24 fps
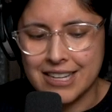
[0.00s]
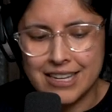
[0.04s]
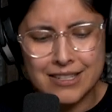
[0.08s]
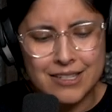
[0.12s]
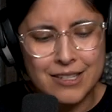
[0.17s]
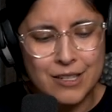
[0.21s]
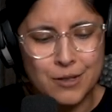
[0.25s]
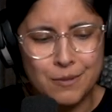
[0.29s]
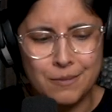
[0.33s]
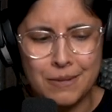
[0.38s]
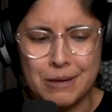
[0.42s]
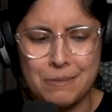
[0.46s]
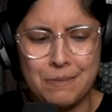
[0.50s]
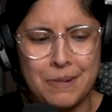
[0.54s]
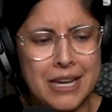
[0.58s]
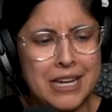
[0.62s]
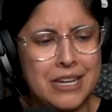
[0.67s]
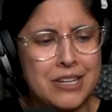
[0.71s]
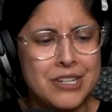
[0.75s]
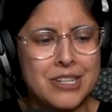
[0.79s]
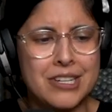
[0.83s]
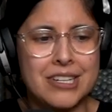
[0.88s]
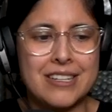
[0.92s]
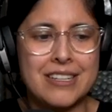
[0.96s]
tested my
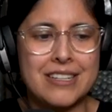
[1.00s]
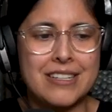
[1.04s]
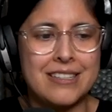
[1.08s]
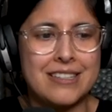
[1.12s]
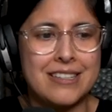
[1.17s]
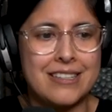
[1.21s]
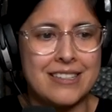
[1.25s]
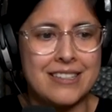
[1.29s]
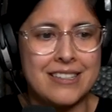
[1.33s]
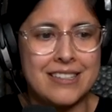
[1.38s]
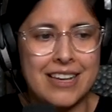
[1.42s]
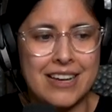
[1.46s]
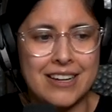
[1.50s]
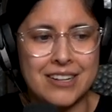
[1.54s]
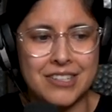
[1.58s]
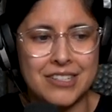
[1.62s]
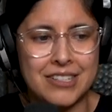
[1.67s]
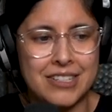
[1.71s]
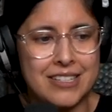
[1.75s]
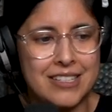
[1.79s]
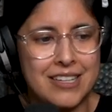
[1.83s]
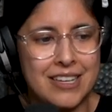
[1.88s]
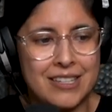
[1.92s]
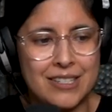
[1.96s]
patience. It's
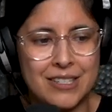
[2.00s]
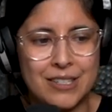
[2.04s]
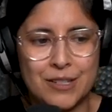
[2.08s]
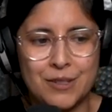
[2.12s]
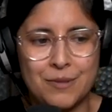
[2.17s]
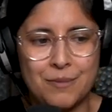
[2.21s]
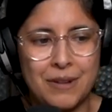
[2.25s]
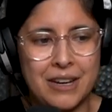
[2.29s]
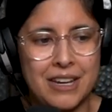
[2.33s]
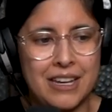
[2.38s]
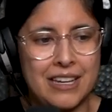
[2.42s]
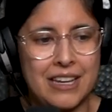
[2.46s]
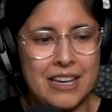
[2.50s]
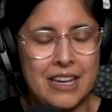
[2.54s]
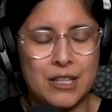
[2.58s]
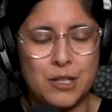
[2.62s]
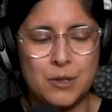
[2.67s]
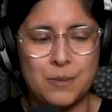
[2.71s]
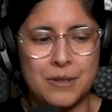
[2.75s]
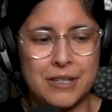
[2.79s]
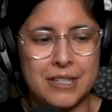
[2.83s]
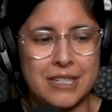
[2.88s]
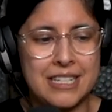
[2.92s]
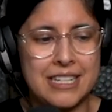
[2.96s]
actually tested my
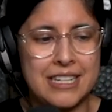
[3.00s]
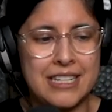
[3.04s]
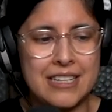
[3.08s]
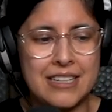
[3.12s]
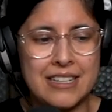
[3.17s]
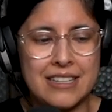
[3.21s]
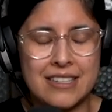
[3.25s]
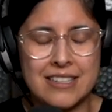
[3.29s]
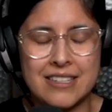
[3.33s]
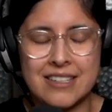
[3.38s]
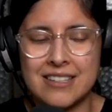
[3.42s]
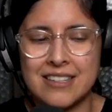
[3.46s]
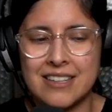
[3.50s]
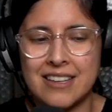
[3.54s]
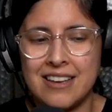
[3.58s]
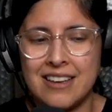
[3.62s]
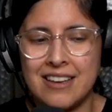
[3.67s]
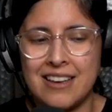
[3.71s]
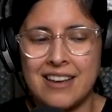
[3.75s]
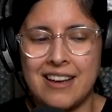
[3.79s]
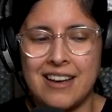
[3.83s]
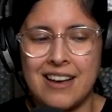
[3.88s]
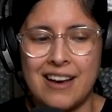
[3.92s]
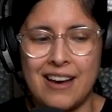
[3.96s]
expertise.
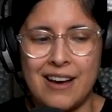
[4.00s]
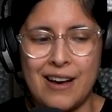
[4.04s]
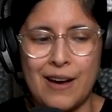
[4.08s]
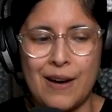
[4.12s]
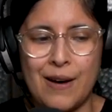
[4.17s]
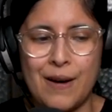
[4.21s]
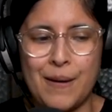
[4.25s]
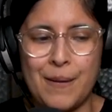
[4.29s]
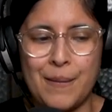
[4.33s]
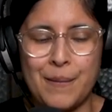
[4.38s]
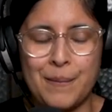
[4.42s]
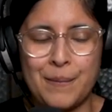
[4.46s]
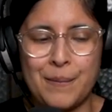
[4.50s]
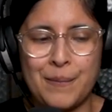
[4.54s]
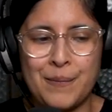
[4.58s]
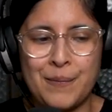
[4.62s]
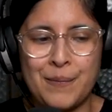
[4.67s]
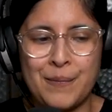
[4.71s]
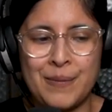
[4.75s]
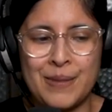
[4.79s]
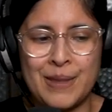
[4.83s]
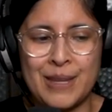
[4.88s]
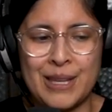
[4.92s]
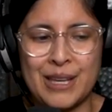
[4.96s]
Um,
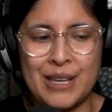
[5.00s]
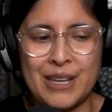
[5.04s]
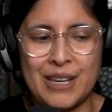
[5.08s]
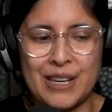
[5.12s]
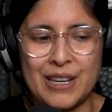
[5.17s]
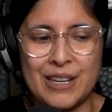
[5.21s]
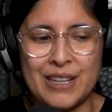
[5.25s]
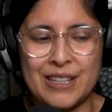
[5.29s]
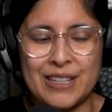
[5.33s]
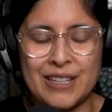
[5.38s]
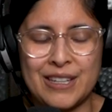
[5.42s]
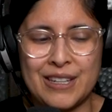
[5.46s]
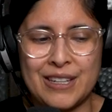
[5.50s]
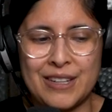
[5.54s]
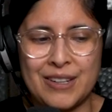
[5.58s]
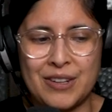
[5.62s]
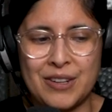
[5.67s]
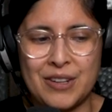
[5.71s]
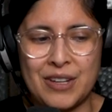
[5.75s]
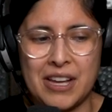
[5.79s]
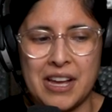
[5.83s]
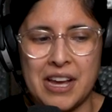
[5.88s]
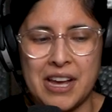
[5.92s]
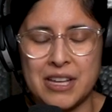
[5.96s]
it
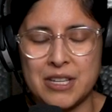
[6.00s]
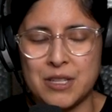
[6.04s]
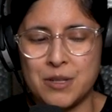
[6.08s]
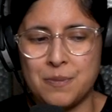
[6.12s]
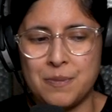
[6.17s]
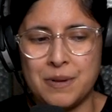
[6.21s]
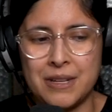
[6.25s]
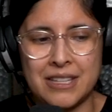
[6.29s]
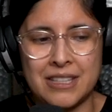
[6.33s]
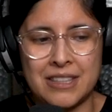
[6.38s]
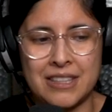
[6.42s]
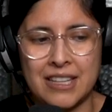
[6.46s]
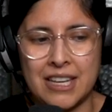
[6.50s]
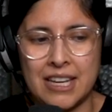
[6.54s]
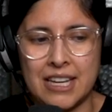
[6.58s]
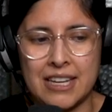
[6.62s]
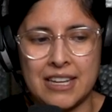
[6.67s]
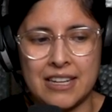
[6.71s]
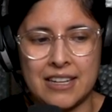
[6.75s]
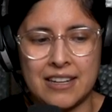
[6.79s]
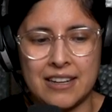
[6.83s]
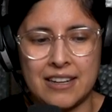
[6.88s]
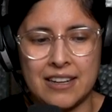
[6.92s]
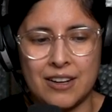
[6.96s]
has been
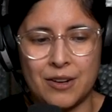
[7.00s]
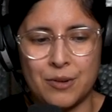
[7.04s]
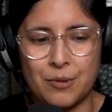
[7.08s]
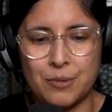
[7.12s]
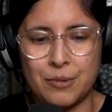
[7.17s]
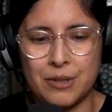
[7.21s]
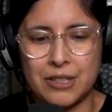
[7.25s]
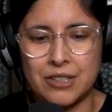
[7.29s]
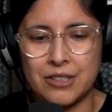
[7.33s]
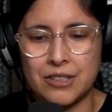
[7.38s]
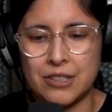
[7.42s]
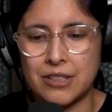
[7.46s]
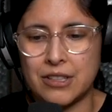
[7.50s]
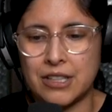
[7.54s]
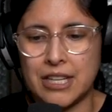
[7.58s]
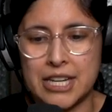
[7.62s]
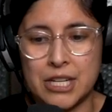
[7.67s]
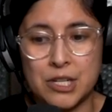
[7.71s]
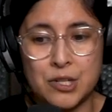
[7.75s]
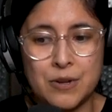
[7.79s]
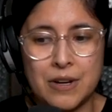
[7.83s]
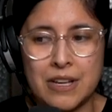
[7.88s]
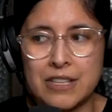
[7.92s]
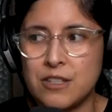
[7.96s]
like a real
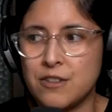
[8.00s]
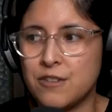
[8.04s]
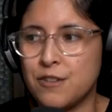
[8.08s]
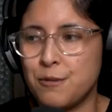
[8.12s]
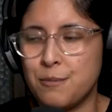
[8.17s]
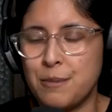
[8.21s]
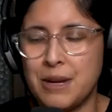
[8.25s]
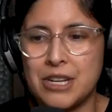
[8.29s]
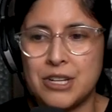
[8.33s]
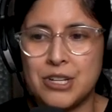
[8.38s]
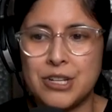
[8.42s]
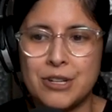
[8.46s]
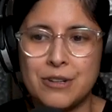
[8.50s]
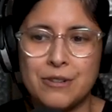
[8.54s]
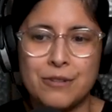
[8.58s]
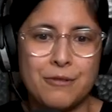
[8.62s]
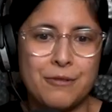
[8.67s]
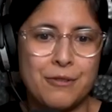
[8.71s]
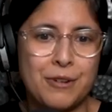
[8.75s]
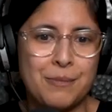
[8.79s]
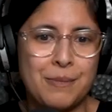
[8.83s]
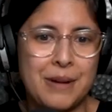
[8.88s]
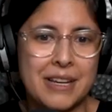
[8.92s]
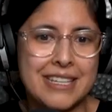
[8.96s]
like transformation
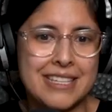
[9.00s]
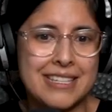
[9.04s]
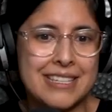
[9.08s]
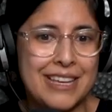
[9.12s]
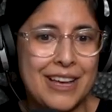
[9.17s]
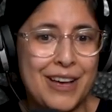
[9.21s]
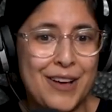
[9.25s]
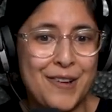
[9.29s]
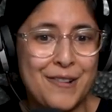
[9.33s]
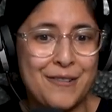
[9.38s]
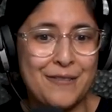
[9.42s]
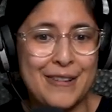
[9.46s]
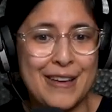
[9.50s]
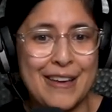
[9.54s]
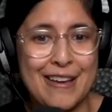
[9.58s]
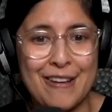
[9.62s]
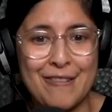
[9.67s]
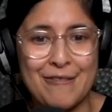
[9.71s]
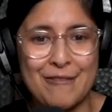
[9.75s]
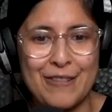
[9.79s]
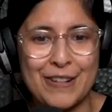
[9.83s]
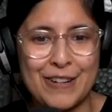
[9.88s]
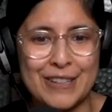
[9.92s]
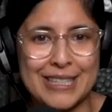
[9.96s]
for myself
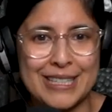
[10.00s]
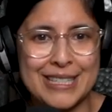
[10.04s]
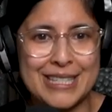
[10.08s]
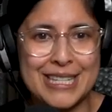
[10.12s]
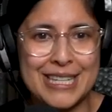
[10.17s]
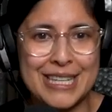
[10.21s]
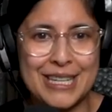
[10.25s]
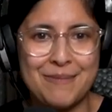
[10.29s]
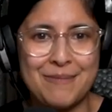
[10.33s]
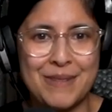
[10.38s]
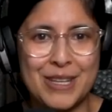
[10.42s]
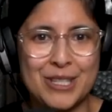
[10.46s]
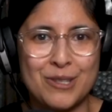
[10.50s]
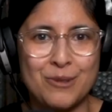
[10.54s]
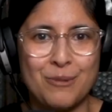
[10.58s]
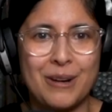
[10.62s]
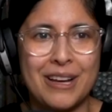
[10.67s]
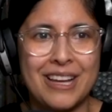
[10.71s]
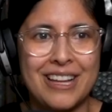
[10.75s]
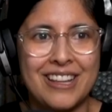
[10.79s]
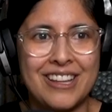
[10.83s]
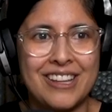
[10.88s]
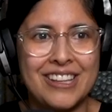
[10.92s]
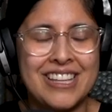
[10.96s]
and for the team as
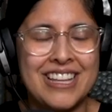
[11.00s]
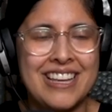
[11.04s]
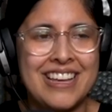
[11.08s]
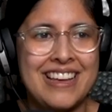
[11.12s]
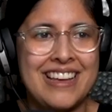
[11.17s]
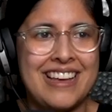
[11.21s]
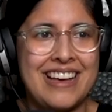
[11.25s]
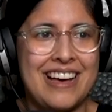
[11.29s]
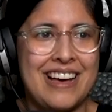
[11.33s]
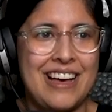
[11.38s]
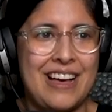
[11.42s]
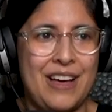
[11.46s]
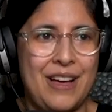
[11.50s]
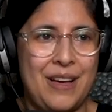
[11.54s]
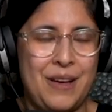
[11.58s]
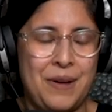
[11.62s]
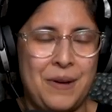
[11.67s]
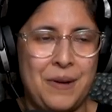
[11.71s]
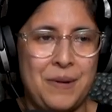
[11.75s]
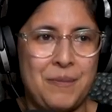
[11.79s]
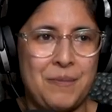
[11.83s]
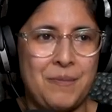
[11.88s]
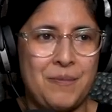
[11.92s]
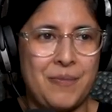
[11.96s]
well.
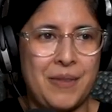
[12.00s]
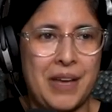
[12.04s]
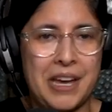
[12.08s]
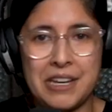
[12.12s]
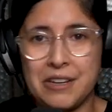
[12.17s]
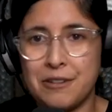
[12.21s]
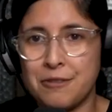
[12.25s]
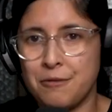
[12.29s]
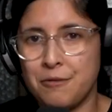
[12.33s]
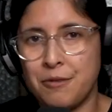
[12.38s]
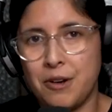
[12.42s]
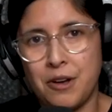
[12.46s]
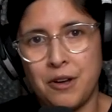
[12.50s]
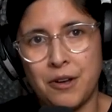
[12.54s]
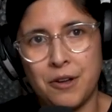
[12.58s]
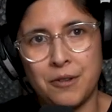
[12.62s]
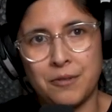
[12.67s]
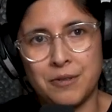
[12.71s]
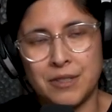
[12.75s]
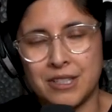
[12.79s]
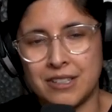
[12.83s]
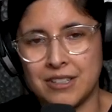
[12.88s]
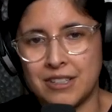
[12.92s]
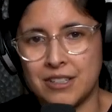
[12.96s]
Um, I
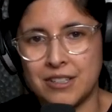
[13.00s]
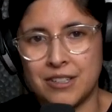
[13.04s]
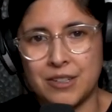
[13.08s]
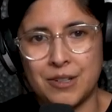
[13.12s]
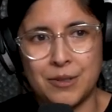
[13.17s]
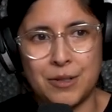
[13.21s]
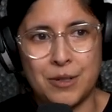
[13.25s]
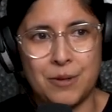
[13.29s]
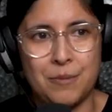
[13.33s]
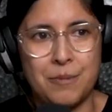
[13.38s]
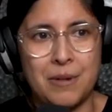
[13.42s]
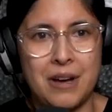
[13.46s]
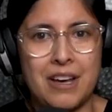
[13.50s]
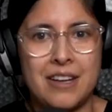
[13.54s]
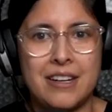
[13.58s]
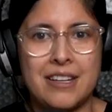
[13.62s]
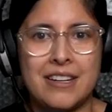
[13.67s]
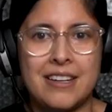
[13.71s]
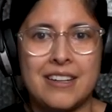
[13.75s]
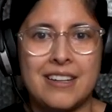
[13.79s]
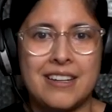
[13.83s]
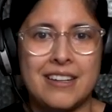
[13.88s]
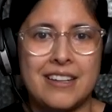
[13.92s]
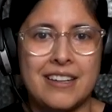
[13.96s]
involved, you know,
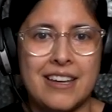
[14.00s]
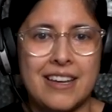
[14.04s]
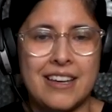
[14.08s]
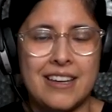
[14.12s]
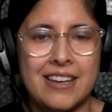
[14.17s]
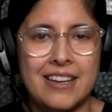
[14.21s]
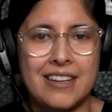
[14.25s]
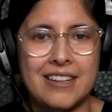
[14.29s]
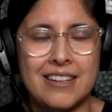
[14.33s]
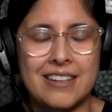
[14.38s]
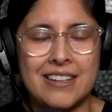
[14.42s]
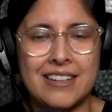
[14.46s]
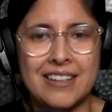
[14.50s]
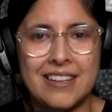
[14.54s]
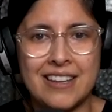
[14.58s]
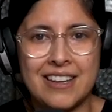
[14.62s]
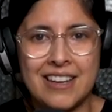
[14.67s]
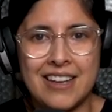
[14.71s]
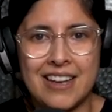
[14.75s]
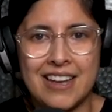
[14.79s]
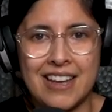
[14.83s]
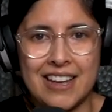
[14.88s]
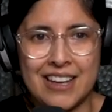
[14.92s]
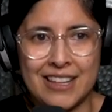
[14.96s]
Yamada and
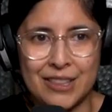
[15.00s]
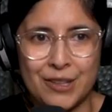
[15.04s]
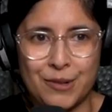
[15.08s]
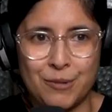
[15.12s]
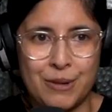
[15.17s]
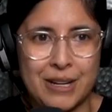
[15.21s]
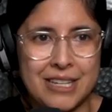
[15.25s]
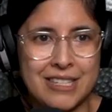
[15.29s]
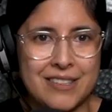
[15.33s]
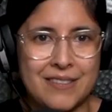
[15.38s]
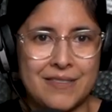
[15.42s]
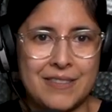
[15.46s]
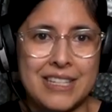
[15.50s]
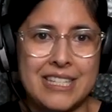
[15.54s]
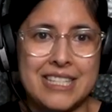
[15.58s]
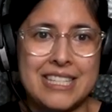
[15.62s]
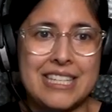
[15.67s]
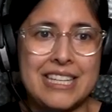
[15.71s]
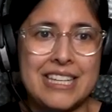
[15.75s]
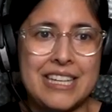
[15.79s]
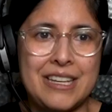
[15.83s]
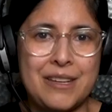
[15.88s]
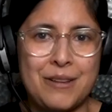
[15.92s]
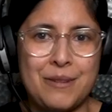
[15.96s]
and the rest of the
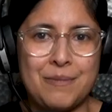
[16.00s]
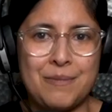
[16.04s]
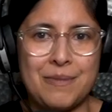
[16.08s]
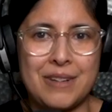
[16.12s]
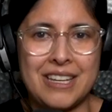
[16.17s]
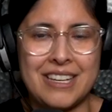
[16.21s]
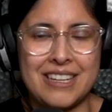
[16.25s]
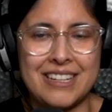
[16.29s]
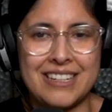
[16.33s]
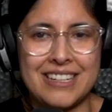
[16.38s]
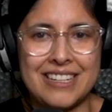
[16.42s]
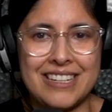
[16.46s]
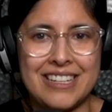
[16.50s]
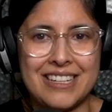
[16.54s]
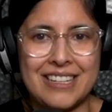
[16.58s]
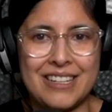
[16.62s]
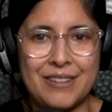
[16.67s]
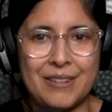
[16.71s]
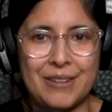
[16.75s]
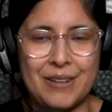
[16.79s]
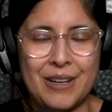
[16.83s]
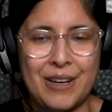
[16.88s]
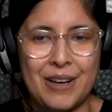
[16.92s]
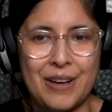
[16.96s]
team in
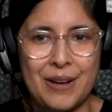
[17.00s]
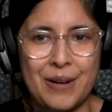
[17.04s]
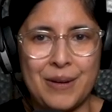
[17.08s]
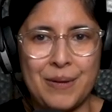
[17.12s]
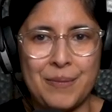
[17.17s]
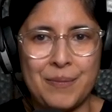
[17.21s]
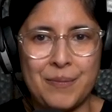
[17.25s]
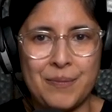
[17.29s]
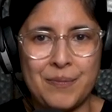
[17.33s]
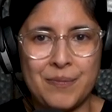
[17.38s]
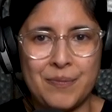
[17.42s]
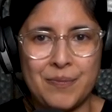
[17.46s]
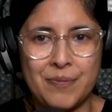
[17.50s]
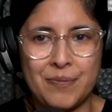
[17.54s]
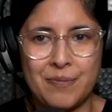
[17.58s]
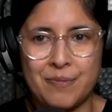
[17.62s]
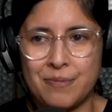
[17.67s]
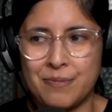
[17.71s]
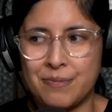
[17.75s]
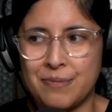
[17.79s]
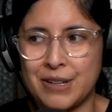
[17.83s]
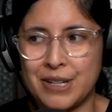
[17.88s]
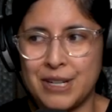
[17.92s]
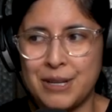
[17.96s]
it um,
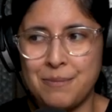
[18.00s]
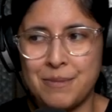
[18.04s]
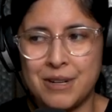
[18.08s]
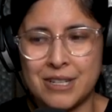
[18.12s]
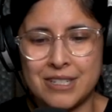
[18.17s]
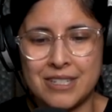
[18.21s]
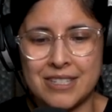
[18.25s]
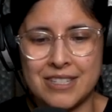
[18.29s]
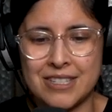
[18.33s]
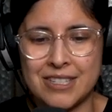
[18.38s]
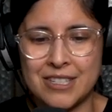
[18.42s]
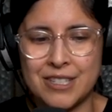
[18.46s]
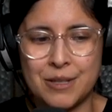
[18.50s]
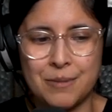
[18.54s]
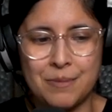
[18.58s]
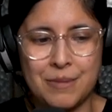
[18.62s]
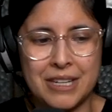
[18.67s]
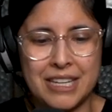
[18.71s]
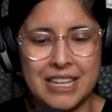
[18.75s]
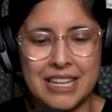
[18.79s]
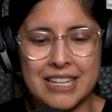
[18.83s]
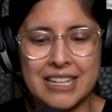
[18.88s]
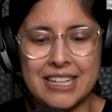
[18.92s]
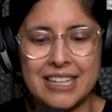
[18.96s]
pretty much since the
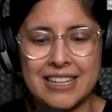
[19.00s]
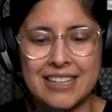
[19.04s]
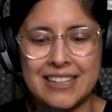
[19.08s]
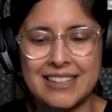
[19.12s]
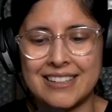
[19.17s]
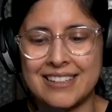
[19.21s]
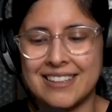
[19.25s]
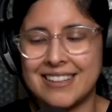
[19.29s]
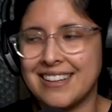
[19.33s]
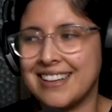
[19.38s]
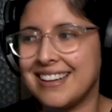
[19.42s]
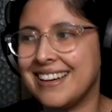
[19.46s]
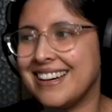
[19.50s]
beginning